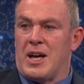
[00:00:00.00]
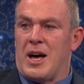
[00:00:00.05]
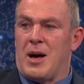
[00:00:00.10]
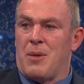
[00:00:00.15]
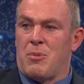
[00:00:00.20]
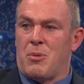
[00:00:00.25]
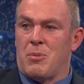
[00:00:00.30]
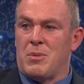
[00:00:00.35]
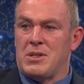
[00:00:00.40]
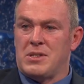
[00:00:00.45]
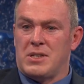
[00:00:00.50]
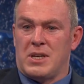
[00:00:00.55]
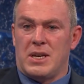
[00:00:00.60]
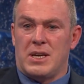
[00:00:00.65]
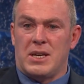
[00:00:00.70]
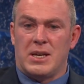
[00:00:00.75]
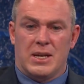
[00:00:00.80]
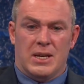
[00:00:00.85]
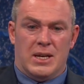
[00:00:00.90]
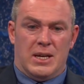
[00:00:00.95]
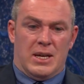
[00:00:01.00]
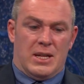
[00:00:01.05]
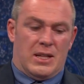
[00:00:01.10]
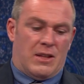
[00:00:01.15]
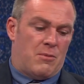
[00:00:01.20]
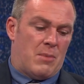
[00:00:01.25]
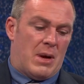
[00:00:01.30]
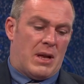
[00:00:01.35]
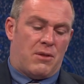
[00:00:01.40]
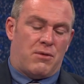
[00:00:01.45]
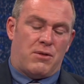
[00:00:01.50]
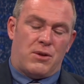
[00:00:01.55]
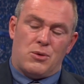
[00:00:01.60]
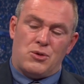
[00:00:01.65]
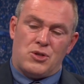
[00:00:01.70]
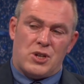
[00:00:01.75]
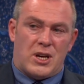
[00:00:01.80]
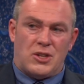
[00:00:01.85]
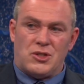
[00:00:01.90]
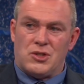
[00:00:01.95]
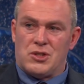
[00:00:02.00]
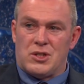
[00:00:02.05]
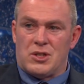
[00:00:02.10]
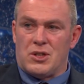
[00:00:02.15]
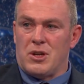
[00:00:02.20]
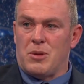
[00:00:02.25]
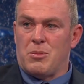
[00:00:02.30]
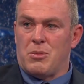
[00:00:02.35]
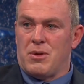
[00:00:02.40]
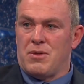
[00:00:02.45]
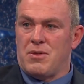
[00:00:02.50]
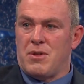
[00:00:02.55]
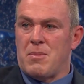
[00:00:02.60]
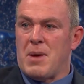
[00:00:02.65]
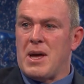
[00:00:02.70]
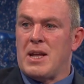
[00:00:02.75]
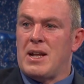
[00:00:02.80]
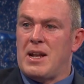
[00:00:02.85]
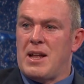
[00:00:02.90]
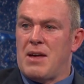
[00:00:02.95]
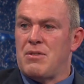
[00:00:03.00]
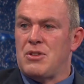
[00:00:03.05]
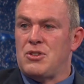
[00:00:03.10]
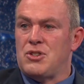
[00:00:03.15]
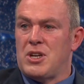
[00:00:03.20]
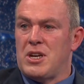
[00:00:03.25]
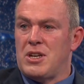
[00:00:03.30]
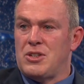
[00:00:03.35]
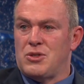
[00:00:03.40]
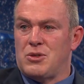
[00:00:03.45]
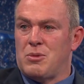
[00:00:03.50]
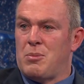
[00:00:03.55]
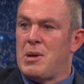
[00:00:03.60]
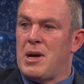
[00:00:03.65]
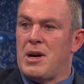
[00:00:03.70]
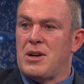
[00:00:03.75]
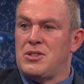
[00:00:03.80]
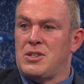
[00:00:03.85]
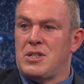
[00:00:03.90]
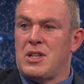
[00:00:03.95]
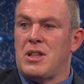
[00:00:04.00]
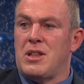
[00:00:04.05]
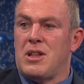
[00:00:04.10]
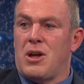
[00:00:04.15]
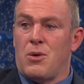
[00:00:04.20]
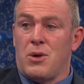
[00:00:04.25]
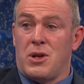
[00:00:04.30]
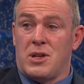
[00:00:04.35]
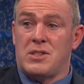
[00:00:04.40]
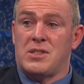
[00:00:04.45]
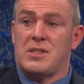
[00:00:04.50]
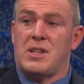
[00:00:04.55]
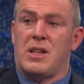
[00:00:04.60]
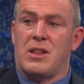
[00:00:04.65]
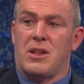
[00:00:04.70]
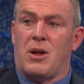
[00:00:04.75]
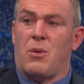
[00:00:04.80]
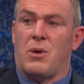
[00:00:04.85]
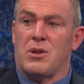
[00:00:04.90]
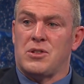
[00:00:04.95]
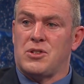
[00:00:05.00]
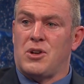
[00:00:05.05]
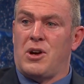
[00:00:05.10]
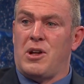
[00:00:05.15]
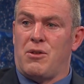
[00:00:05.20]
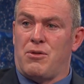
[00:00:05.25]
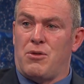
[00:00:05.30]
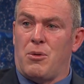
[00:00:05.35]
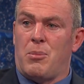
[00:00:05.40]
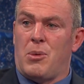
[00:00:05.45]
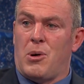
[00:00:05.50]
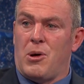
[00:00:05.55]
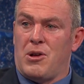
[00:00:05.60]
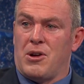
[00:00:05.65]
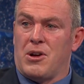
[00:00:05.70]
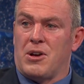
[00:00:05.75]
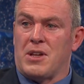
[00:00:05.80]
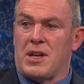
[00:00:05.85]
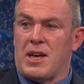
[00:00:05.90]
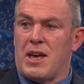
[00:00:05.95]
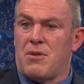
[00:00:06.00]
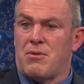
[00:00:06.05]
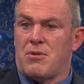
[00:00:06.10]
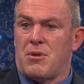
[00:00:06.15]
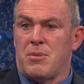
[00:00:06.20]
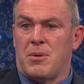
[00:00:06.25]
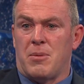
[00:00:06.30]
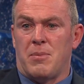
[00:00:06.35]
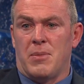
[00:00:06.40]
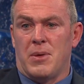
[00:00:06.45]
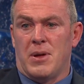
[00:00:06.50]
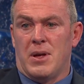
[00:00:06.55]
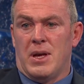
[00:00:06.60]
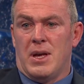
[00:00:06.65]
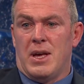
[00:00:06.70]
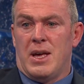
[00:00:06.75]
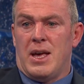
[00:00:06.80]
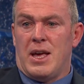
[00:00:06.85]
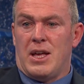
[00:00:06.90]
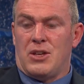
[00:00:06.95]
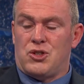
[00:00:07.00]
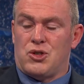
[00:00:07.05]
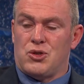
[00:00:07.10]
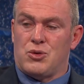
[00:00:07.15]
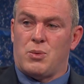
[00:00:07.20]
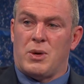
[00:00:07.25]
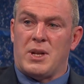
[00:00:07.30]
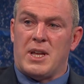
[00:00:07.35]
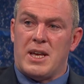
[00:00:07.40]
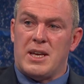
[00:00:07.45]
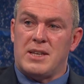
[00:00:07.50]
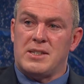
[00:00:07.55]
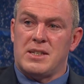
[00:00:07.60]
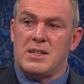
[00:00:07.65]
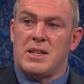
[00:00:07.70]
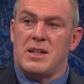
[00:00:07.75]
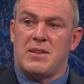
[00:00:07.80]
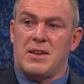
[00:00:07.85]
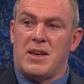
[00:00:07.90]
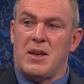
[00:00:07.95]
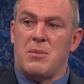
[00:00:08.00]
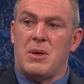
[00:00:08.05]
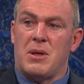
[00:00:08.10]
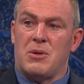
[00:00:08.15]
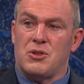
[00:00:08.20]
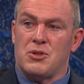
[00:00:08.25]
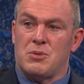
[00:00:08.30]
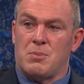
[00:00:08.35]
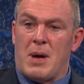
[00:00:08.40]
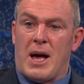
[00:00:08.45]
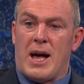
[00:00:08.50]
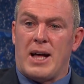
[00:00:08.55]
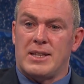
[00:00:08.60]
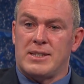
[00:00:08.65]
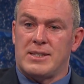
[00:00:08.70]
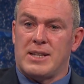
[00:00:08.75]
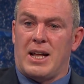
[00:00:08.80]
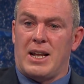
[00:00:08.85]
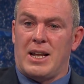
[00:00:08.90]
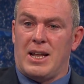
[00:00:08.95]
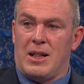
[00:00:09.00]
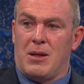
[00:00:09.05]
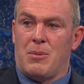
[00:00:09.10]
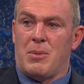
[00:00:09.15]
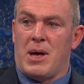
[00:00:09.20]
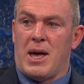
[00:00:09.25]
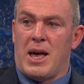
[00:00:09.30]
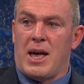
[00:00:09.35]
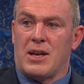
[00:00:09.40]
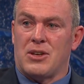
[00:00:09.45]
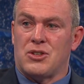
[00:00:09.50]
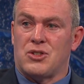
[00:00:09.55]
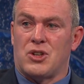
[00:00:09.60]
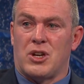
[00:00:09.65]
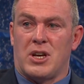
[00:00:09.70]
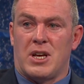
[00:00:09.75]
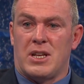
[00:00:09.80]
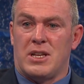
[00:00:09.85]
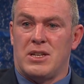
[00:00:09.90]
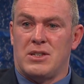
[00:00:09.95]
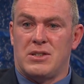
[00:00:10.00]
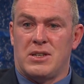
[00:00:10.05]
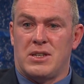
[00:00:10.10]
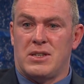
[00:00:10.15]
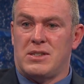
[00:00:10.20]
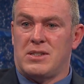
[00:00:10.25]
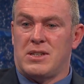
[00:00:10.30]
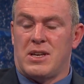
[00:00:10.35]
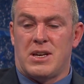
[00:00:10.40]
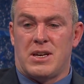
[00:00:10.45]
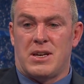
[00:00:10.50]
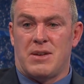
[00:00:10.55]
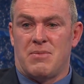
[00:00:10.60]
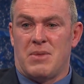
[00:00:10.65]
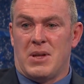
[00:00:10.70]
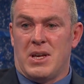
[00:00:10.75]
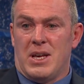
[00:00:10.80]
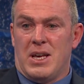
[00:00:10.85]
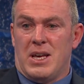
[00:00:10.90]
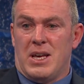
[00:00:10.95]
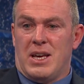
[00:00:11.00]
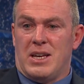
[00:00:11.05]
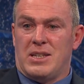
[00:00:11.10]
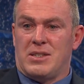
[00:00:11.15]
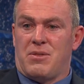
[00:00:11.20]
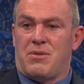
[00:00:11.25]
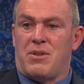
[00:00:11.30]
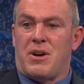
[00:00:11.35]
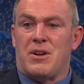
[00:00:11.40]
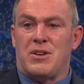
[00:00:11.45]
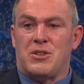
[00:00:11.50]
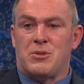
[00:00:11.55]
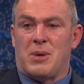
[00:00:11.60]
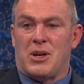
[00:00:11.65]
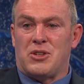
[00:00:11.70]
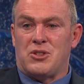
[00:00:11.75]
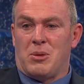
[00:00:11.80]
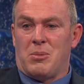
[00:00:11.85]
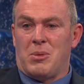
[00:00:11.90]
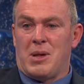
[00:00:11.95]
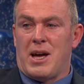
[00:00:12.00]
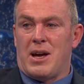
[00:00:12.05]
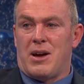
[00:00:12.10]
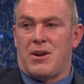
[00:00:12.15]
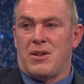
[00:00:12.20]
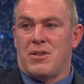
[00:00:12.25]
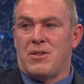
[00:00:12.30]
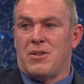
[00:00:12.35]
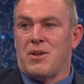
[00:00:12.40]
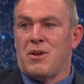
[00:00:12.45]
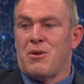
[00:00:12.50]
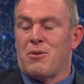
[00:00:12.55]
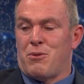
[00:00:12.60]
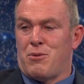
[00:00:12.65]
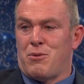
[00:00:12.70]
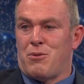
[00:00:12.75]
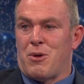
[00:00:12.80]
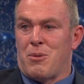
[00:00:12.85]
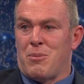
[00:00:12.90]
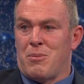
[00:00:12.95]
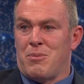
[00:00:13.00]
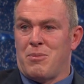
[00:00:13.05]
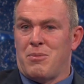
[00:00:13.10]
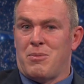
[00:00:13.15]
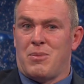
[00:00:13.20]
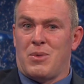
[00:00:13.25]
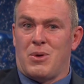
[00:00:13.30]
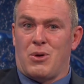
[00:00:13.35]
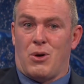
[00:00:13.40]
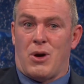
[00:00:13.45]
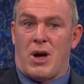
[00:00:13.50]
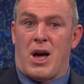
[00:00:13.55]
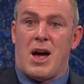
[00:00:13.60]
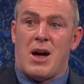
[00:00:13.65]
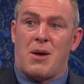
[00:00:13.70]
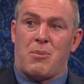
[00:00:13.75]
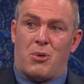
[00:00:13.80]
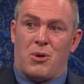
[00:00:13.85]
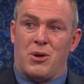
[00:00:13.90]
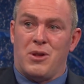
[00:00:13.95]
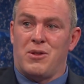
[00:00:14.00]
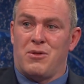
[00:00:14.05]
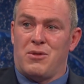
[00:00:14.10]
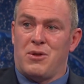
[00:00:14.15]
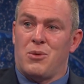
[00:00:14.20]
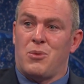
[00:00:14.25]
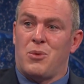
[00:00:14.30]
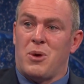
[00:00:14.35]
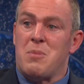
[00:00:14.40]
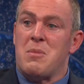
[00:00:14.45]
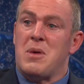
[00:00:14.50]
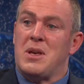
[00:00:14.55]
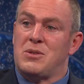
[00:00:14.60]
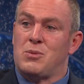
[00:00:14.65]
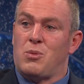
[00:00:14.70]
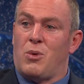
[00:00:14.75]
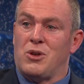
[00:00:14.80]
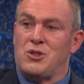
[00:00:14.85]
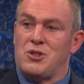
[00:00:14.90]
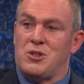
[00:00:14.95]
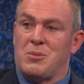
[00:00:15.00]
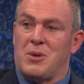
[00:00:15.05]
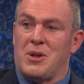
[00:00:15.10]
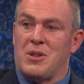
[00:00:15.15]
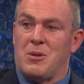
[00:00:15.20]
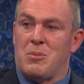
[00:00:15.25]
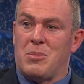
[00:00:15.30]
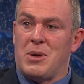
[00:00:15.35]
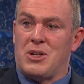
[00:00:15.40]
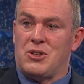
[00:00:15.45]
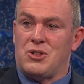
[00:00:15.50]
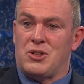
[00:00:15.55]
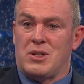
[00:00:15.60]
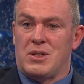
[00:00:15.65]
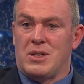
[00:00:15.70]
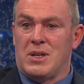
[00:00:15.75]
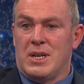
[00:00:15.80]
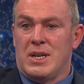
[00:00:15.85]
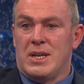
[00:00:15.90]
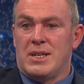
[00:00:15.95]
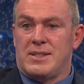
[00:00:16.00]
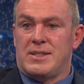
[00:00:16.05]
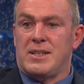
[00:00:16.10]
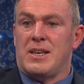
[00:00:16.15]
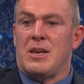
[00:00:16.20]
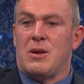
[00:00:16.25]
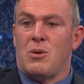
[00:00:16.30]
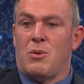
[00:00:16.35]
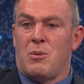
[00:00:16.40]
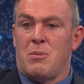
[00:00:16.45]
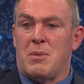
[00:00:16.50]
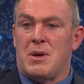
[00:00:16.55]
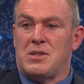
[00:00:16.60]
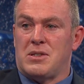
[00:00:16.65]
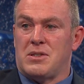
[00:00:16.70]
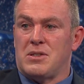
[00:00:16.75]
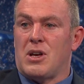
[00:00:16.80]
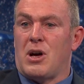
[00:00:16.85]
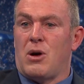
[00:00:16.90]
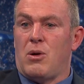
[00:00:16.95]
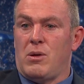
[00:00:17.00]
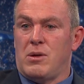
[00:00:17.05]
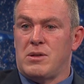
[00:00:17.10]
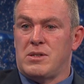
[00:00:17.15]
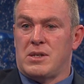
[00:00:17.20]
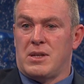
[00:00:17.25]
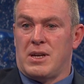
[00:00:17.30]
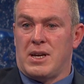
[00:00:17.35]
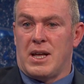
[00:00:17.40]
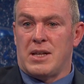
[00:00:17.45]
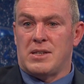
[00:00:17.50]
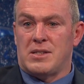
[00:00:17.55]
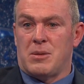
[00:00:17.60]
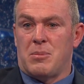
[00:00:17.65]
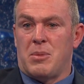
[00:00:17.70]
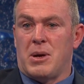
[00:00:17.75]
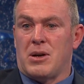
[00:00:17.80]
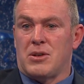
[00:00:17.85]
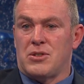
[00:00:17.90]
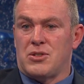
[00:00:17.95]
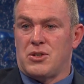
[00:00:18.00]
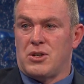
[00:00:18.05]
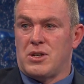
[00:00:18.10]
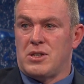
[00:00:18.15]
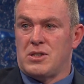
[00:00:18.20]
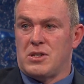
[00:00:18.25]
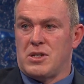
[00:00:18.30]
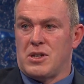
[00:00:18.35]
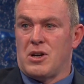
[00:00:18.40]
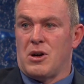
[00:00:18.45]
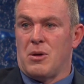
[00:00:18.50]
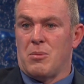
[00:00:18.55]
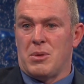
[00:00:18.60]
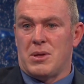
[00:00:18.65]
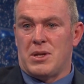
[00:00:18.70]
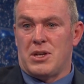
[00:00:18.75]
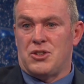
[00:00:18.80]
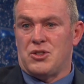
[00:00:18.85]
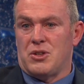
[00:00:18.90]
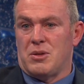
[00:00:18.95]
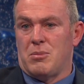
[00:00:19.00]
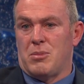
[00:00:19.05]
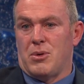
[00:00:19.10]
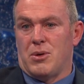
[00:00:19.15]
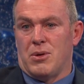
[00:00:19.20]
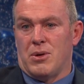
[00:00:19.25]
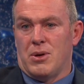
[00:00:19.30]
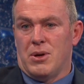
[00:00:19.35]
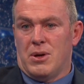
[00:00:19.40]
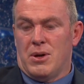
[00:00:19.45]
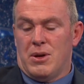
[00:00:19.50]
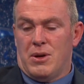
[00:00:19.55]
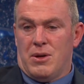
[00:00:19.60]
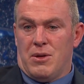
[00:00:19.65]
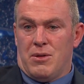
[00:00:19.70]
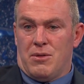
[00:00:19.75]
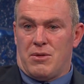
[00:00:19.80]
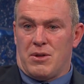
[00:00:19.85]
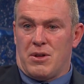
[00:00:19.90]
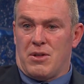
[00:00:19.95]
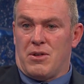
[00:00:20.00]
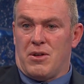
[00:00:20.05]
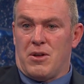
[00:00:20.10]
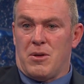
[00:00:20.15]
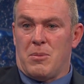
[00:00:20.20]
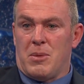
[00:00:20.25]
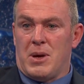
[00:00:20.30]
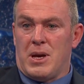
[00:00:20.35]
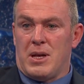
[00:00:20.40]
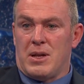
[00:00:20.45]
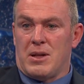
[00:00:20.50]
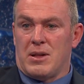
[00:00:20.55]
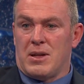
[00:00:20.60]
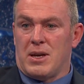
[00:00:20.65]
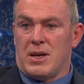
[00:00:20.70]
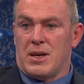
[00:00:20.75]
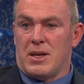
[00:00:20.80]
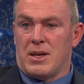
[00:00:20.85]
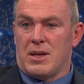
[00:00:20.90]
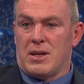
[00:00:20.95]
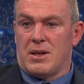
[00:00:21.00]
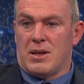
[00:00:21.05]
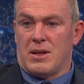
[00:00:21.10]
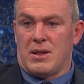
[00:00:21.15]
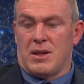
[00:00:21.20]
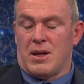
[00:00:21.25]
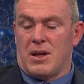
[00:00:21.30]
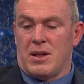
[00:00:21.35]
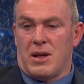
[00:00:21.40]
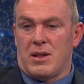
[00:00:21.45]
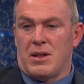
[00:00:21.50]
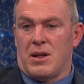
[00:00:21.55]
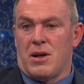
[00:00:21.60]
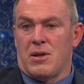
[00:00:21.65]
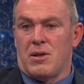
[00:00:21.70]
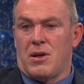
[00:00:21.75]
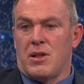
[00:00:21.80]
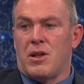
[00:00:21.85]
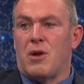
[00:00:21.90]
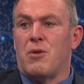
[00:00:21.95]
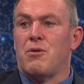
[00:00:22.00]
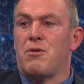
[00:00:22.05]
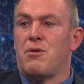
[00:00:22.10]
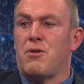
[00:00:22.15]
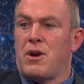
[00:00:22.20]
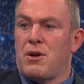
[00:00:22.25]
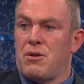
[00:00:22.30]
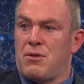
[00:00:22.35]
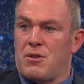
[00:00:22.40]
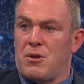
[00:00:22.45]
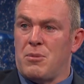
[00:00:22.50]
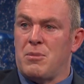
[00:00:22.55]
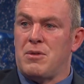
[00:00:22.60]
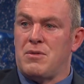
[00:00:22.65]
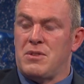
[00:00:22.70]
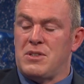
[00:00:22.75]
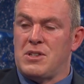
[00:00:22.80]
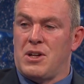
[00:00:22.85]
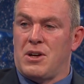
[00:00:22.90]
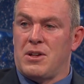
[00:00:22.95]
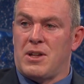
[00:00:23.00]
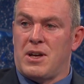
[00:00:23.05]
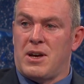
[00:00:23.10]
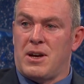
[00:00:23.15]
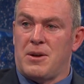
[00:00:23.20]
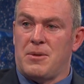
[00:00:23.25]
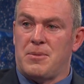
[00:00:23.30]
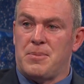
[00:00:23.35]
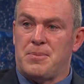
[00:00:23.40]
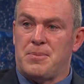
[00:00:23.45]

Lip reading: going to happen with City. They've made a few changes tonight, but if they made 11 changes of players you didn't know, you'd still know what style of football you're going to get from them. It's just when he's in the team, he just adds that little bit extra, and he's a very special player. And from our point of view, we miss watching him on the pitch, and City will miss his goals against the bigger sides in the competition. But for the time being, I think I don't fear for them if he's not there.